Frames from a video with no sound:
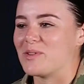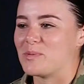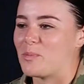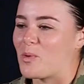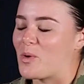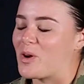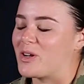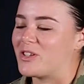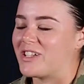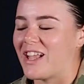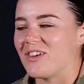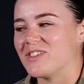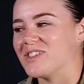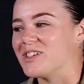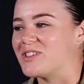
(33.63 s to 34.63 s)
when I was born
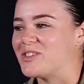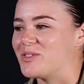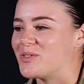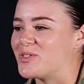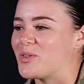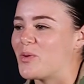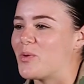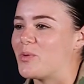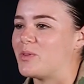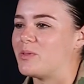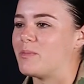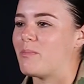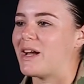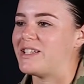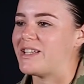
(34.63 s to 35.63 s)
until I was 6 years
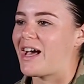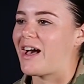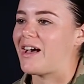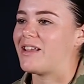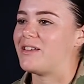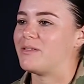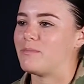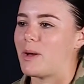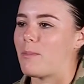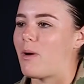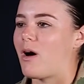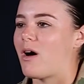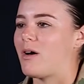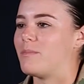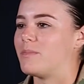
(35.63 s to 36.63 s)
old. My dad, my
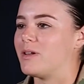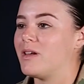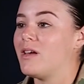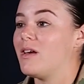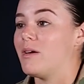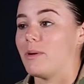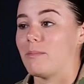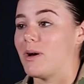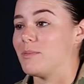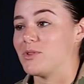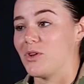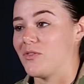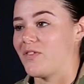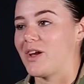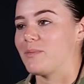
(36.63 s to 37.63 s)

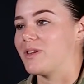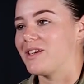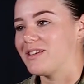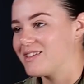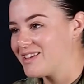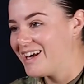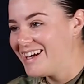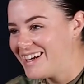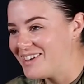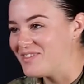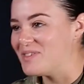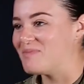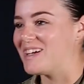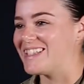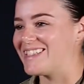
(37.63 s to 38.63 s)
mom's whole family,
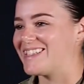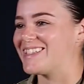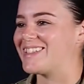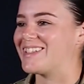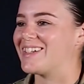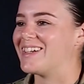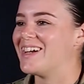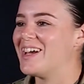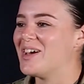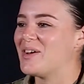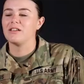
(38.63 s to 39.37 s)
with my sister.